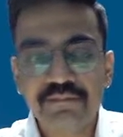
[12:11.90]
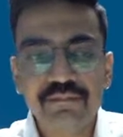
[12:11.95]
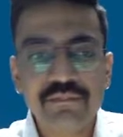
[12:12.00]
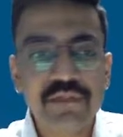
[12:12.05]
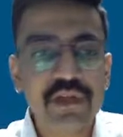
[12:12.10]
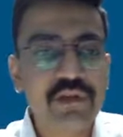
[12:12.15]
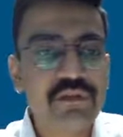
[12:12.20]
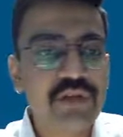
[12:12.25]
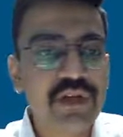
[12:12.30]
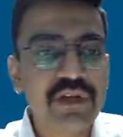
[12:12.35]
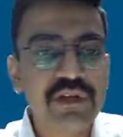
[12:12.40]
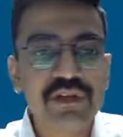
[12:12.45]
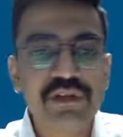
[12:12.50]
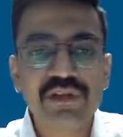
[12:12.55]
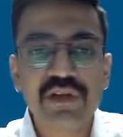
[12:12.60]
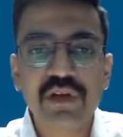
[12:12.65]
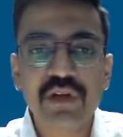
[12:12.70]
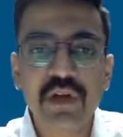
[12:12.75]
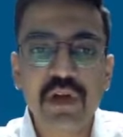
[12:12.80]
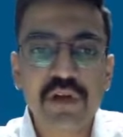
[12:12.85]
Now, what does
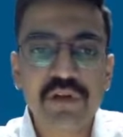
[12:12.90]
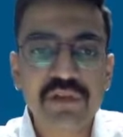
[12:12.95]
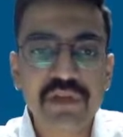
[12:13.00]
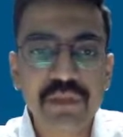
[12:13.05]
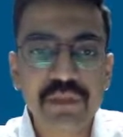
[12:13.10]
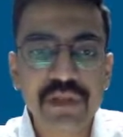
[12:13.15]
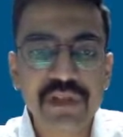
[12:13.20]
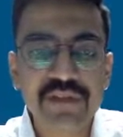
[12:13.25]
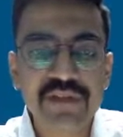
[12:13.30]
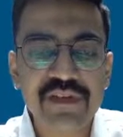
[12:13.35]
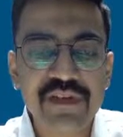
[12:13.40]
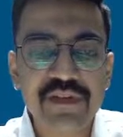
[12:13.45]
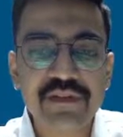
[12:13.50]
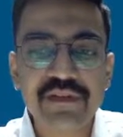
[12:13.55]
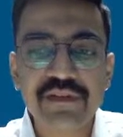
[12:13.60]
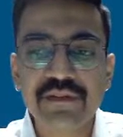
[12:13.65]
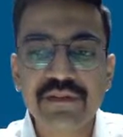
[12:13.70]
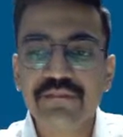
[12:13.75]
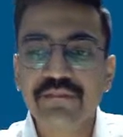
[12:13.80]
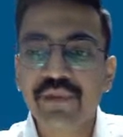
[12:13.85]
the law of demand
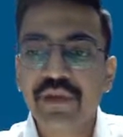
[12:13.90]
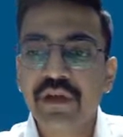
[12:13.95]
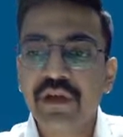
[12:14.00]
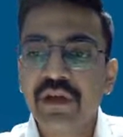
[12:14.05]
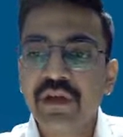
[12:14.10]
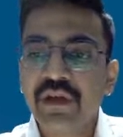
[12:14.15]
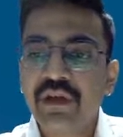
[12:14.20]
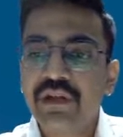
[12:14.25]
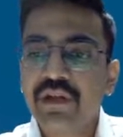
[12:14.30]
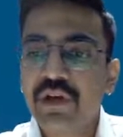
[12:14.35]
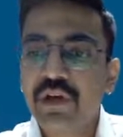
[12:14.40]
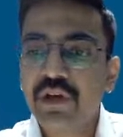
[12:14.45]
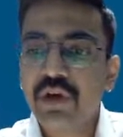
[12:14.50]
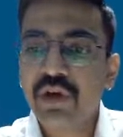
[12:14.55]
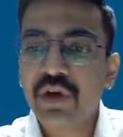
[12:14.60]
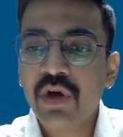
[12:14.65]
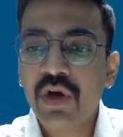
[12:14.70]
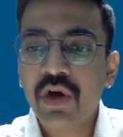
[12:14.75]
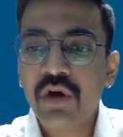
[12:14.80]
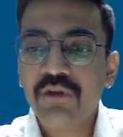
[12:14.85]
says? The
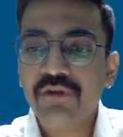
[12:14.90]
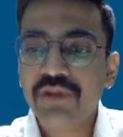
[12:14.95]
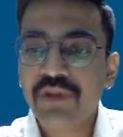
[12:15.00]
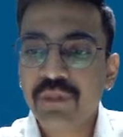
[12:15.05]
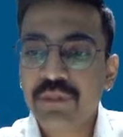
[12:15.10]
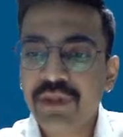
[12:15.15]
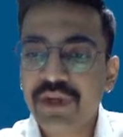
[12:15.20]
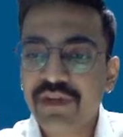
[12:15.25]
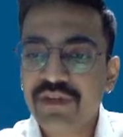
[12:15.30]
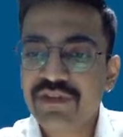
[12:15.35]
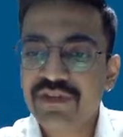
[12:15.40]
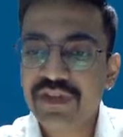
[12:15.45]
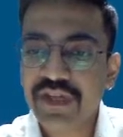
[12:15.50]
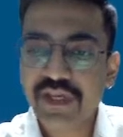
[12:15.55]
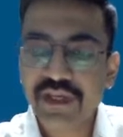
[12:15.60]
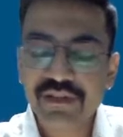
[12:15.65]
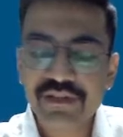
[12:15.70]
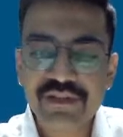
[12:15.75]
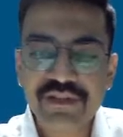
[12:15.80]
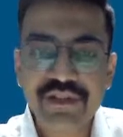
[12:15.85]
law of demand
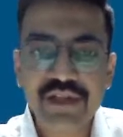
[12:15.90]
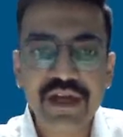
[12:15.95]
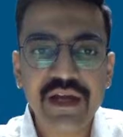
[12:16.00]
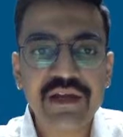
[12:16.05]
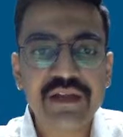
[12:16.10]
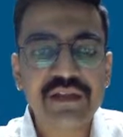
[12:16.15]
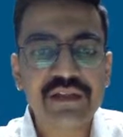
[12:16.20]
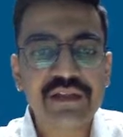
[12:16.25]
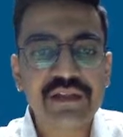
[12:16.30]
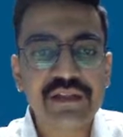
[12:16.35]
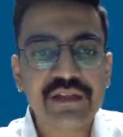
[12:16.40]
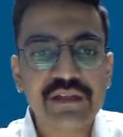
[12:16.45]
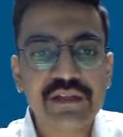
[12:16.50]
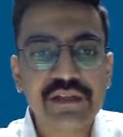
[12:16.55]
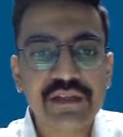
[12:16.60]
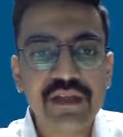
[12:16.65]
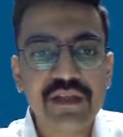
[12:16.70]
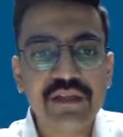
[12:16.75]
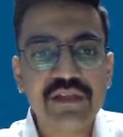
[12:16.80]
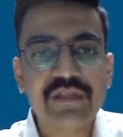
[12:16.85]
states that there
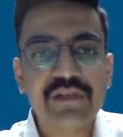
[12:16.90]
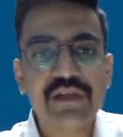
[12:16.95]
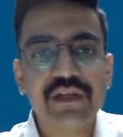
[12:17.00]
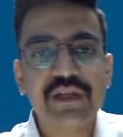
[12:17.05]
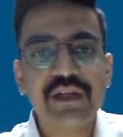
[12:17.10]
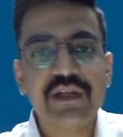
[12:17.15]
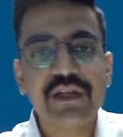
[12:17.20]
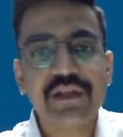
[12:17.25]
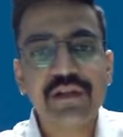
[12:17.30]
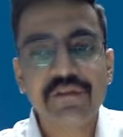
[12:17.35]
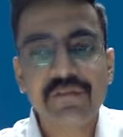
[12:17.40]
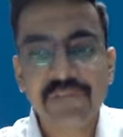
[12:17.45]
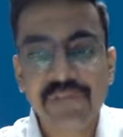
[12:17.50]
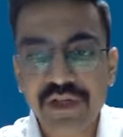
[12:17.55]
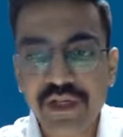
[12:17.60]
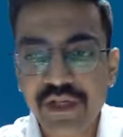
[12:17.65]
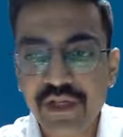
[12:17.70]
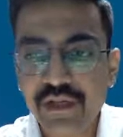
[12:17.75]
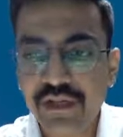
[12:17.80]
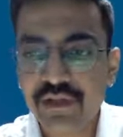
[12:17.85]
is a
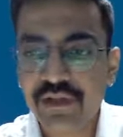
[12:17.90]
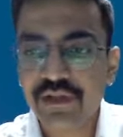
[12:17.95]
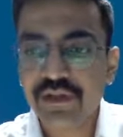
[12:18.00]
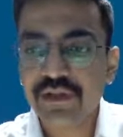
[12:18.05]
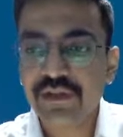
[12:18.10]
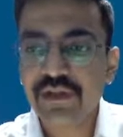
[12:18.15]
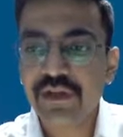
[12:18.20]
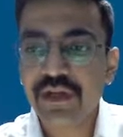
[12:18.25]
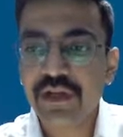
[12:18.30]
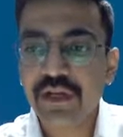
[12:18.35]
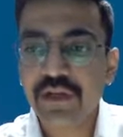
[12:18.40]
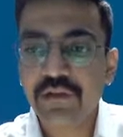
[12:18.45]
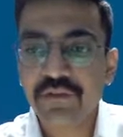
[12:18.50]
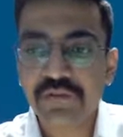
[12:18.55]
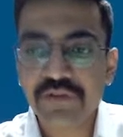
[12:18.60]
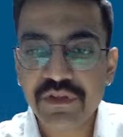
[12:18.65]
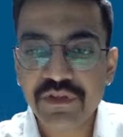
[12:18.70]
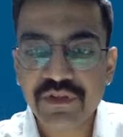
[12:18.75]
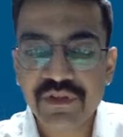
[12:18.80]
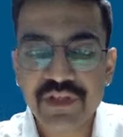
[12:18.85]
definite
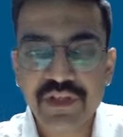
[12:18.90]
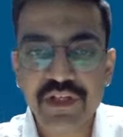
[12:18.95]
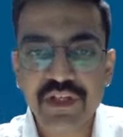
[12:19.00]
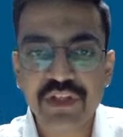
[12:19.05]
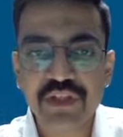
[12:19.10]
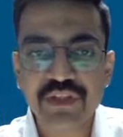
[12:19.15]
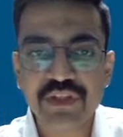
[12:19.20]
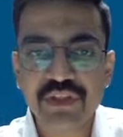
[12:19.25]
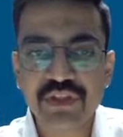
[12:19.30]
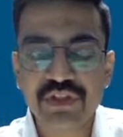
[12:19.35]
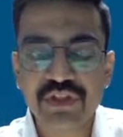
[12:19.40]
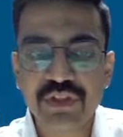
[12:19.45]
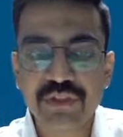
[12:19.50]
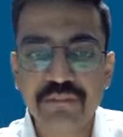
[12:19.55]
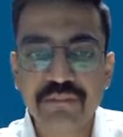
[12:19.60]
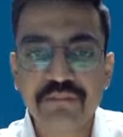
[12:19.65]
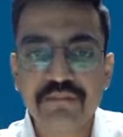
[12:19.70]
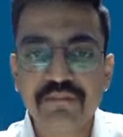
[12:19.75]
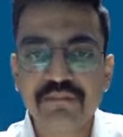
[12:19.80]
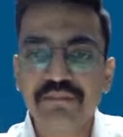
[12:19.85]
inverse
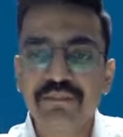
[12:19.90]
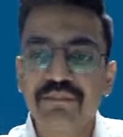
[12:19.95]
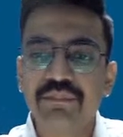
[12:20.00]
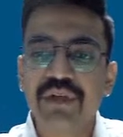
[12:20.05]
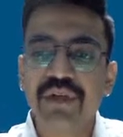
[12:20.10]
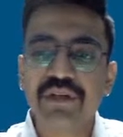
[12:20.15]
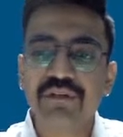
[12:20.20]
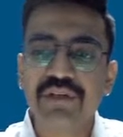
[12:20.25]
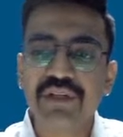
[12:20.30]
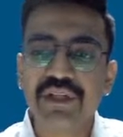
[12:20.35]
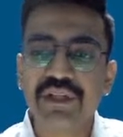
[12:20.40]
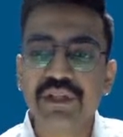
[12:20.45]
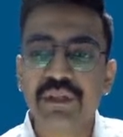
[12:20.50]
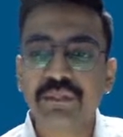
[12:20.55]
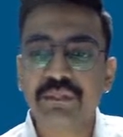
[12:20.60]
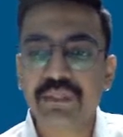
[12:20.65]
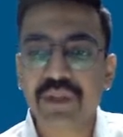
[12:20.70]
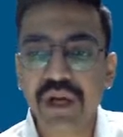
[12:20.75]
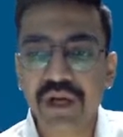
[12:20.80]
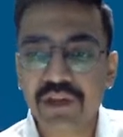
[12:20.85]
relationship between the
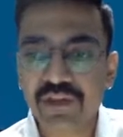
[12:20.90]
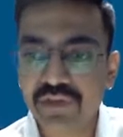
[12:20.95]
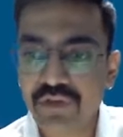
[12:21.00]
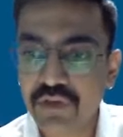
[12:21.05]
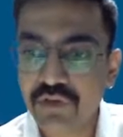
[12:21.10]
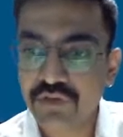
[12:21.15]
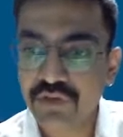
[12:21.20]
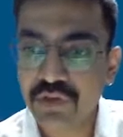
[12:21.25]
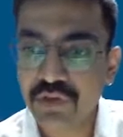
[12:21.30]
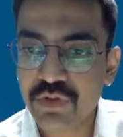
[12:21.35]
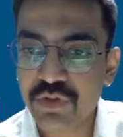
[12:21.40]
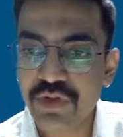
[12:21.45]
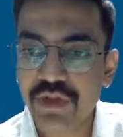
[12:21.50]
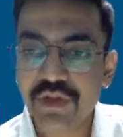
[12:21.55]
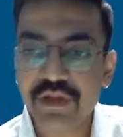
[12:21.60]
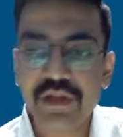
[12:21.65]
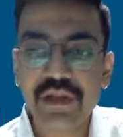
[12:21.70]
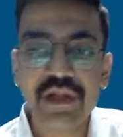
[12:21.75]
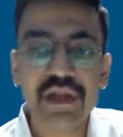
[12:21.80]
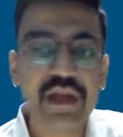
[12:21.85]
price of the good
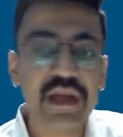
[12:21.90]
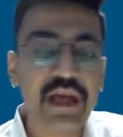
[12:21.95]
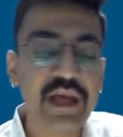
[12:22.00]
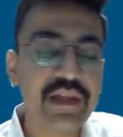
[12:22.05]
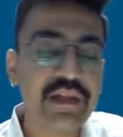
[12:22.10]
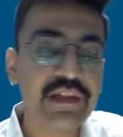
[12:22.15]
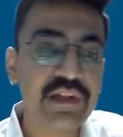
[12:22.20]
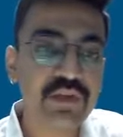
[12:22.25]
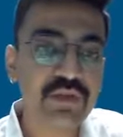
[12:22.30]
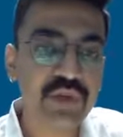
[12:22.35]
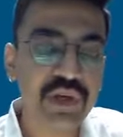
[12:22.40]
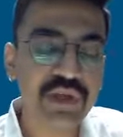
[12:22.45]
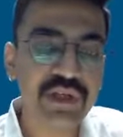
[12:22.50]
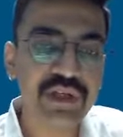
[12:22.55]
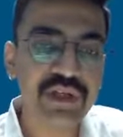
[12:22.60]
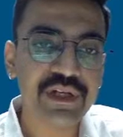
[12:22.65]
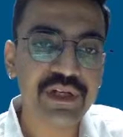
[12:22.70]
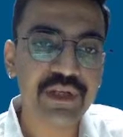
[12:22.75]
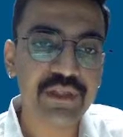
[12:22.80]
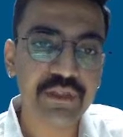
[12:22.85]
and the
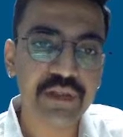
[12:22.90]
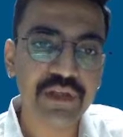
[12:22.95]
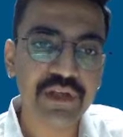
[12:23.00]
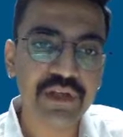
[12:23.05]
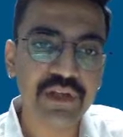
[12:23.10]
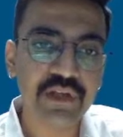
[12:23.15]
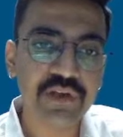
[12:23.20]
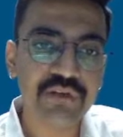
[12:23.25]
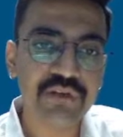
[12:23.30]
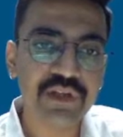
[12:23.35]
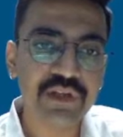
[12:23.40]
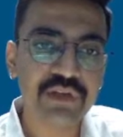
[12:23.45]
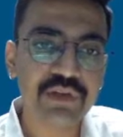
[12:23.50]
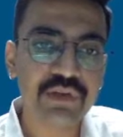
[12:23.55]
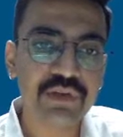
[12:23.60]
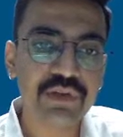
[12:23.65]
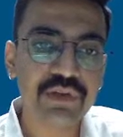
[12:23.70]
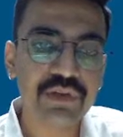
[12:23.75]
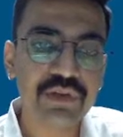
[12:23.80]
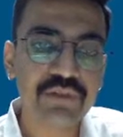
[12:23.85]
quantity demanded of that good.